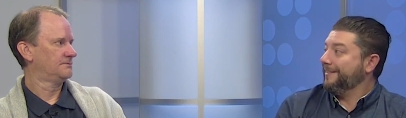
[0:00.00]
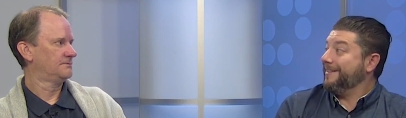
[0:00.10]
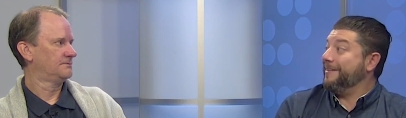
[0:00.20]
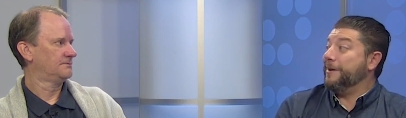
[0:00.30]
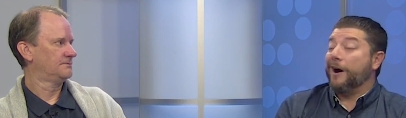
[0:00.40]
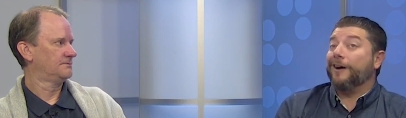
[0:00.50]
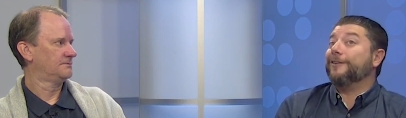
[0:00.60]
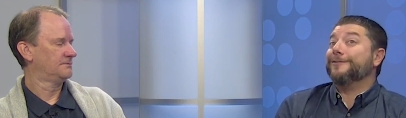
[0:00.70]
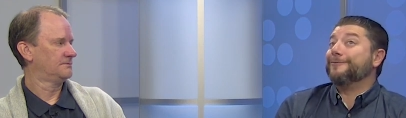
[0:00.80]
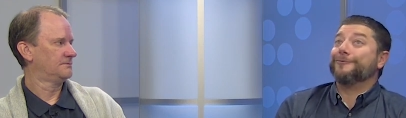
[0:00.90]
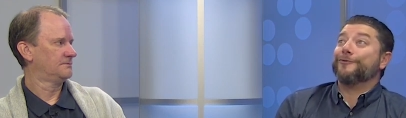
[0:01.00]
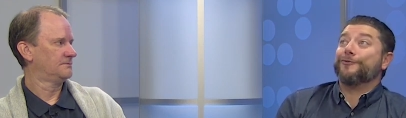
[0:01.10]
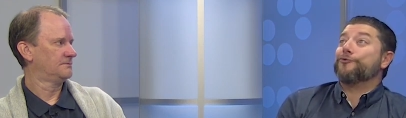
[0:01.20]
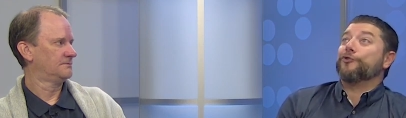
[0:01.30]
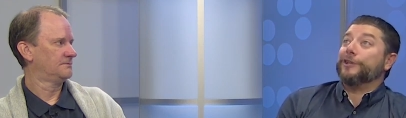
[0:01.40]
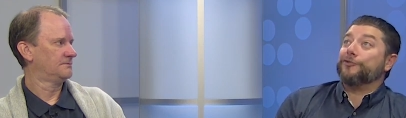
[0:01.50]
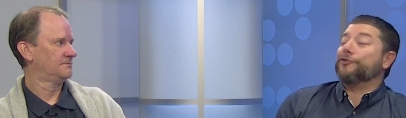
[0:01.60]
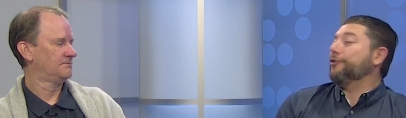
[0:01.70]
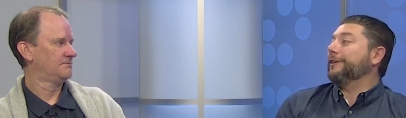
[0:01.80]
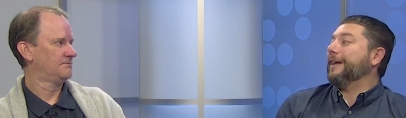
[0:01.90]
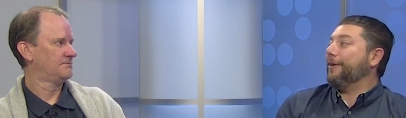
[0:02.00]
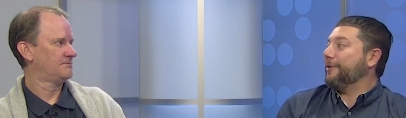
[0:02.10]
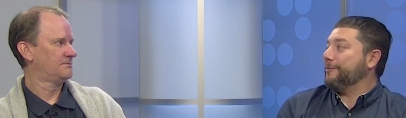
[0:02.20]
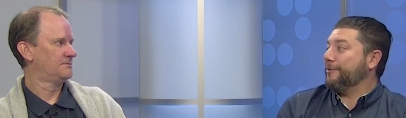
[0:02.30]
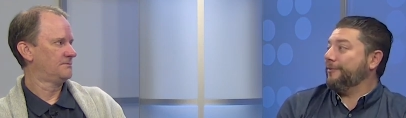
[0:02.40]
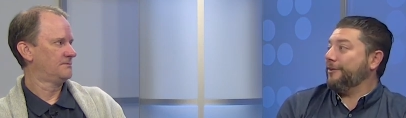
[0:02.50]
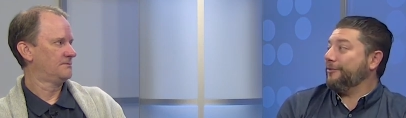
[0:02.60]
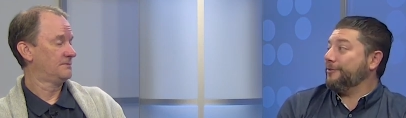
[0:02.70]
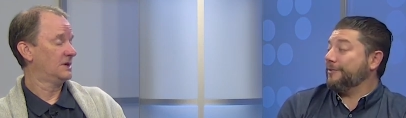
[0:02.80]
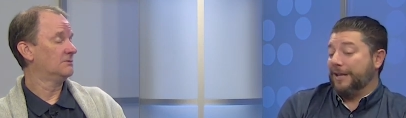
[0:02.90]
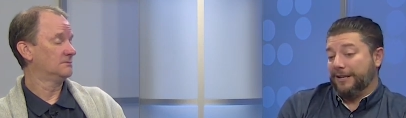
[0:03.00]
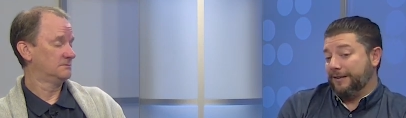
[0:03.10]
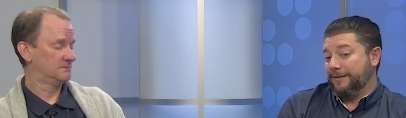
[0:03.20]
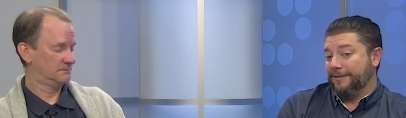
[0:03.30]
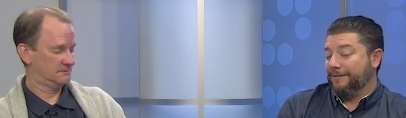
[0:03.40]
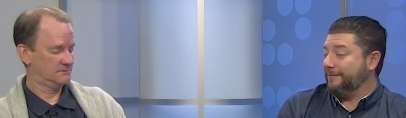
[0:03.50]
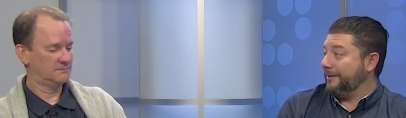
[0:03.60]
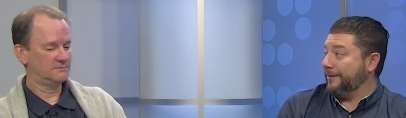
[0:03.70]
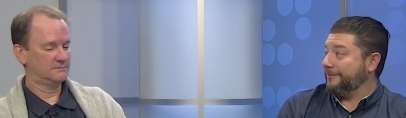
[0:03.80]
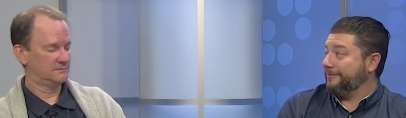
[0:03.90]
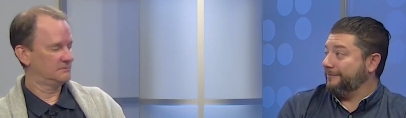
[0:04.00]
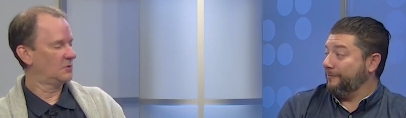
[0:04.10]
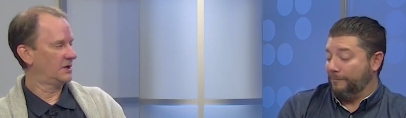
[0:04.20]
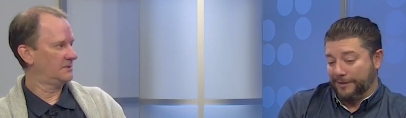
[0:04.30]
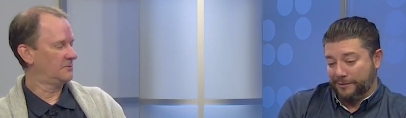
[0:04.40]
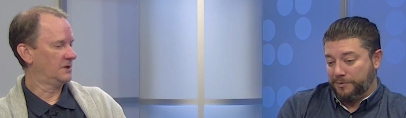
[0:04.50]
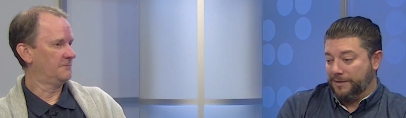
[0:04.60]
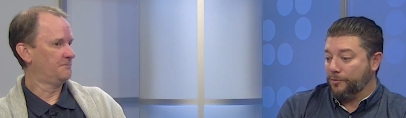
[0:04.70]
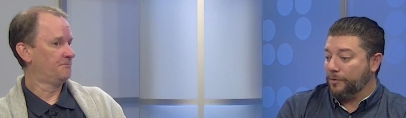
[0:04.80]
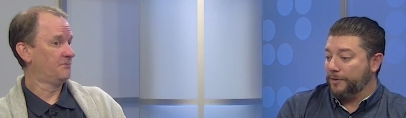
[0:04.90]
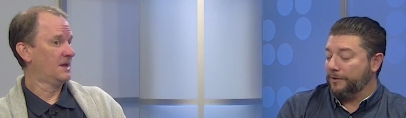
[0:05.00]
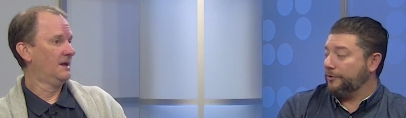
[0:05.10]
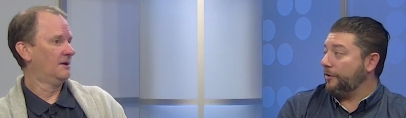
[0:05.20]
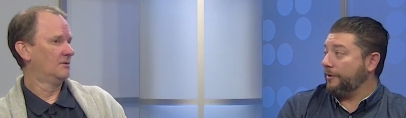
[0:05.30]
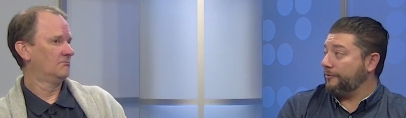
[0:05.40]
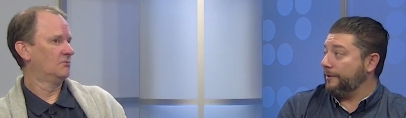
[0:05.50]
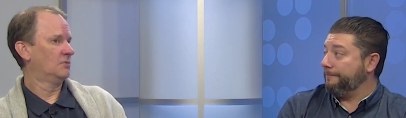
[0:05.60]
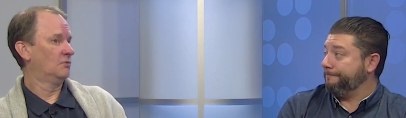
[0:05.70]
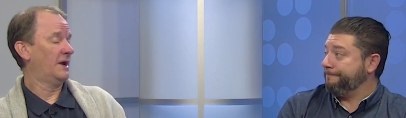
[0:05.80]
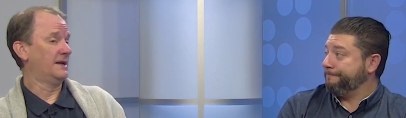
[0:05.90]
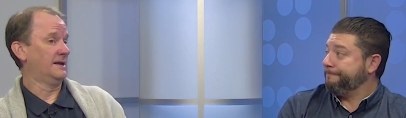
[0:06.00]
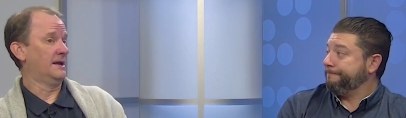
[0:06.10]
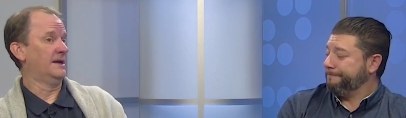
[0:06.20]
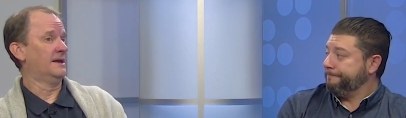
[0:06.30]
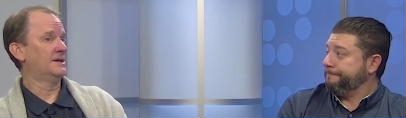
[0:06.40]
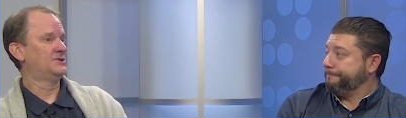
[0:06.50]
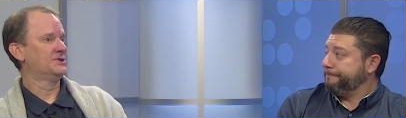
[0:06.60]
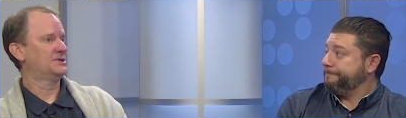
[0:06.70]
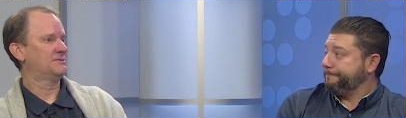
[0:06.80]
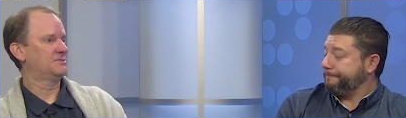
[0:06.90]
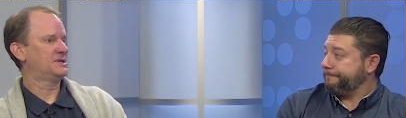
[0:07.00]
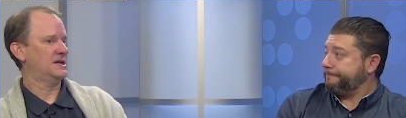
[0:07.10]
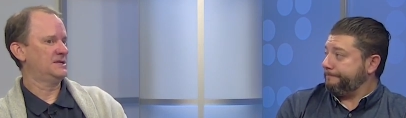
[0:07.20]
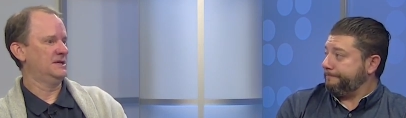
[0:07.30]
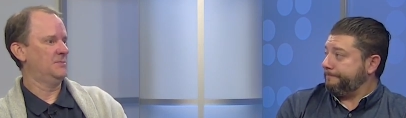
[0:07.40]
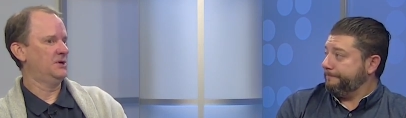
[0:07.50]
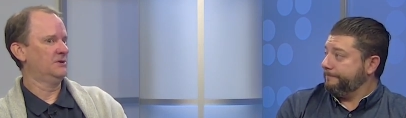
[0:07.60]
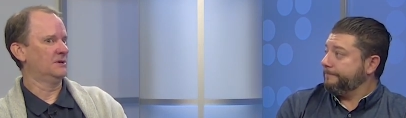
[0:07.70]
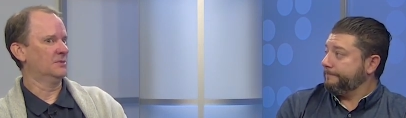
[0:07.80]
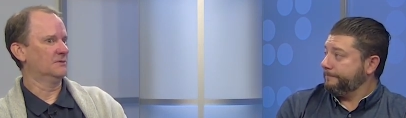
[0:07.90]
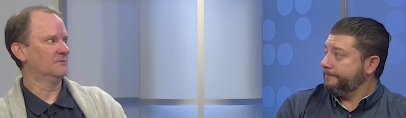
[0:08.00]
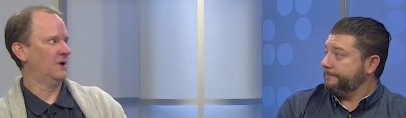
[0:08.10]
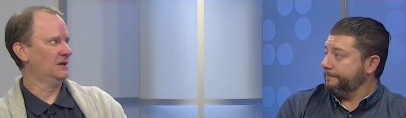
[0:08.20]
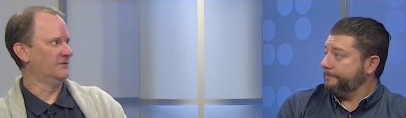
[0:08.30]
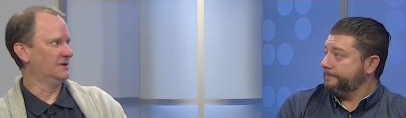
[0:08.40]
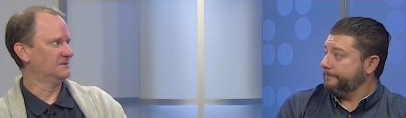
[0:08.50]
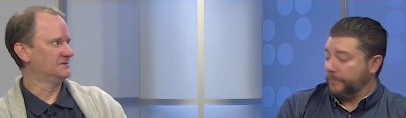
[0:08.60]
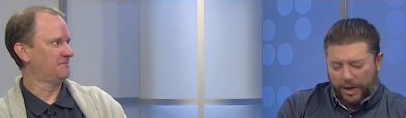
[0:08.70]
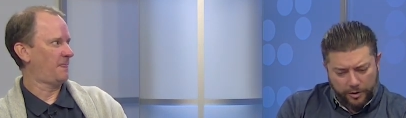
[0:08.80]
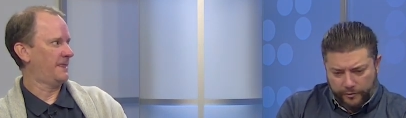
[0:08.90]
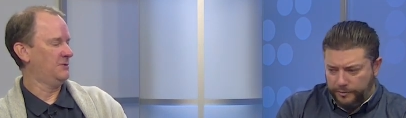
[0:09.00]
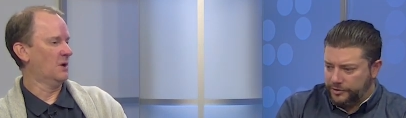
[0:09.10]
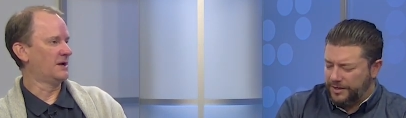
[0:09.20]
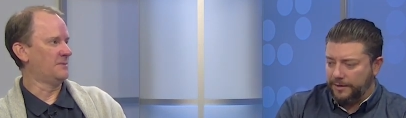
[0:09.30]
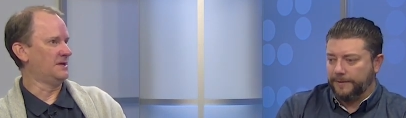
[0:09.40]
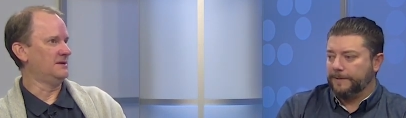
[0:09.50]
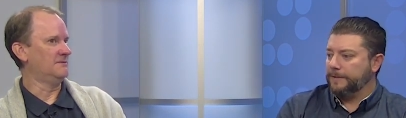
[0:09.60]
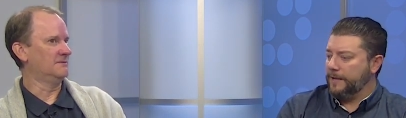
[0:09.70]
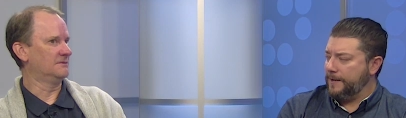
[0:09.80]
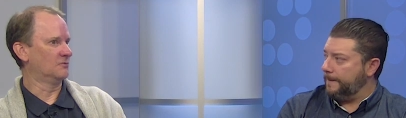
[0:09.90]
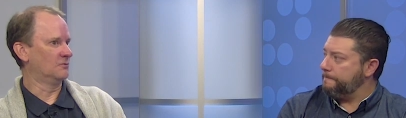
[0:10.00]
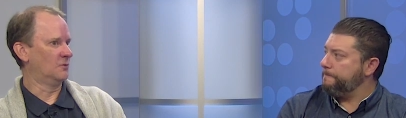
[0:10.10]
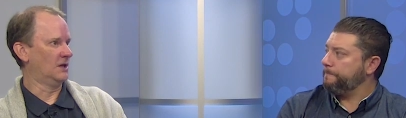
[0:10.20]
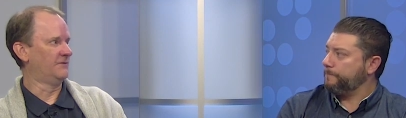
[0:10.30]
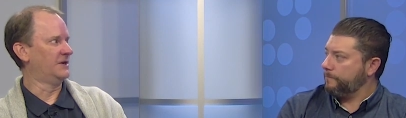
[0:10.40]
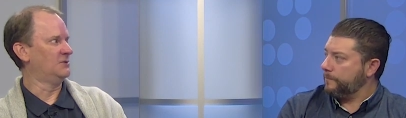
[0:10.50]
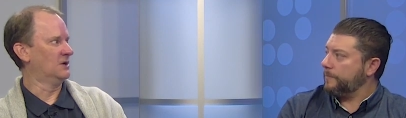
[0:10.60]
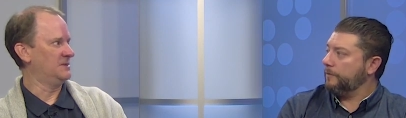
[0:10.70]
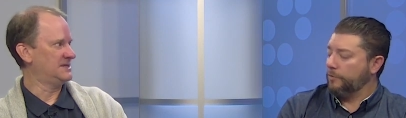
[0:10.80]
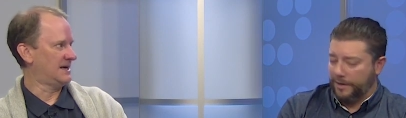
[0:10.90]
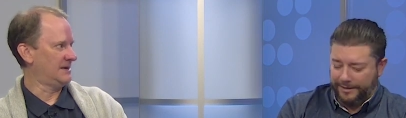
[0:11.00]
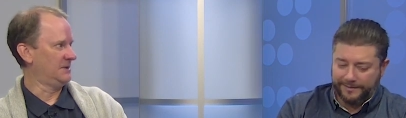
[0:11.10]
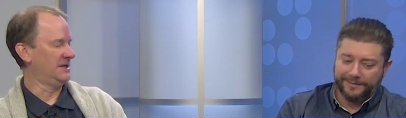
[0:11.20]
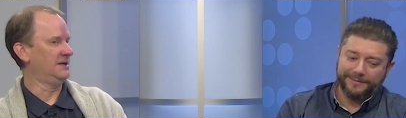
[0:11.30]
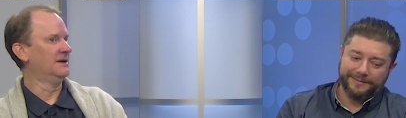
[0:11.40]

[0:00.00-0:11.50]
Speaker 1: non traditional accounting professionals, and you know, right, let's right. be a more appealing target for them. Right,
Speaker 2: and, and not just sexy and appealing, but relevant. 100%. You want to be yeah. relevant, you want to be timely, right.